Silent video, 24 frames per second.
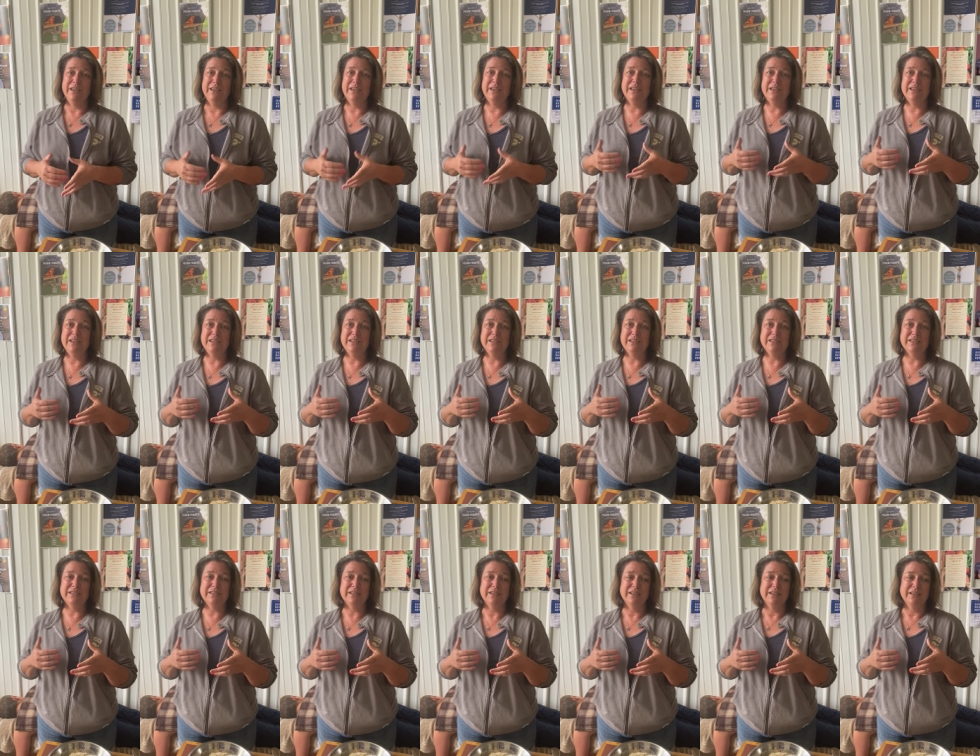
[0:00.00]

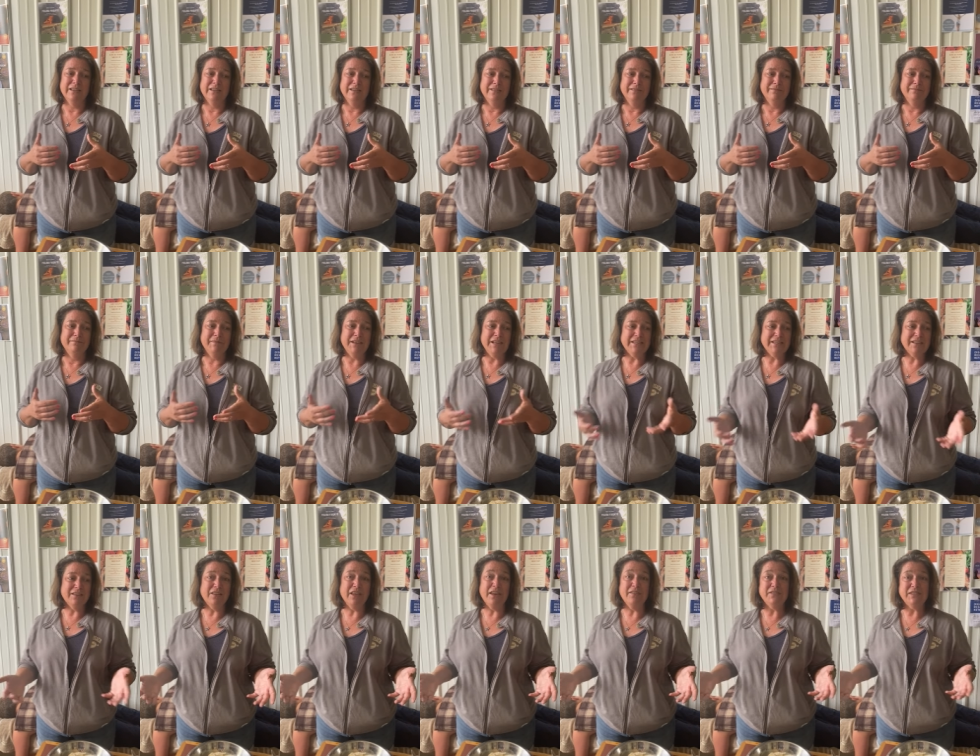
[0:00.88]
is, it's
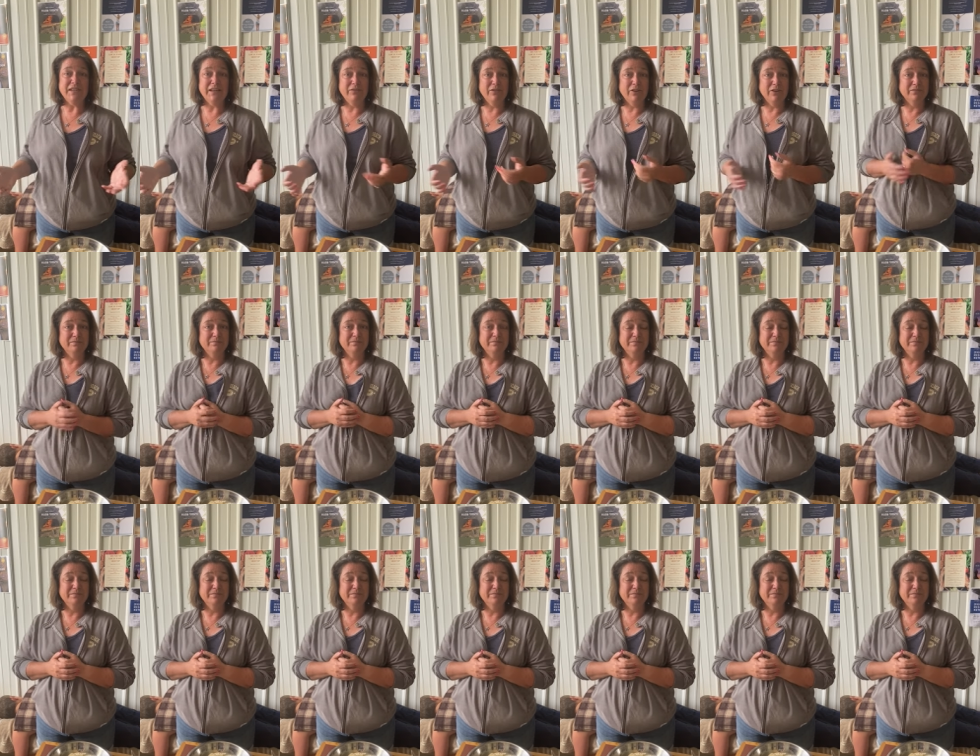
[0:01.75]
a lifesaver.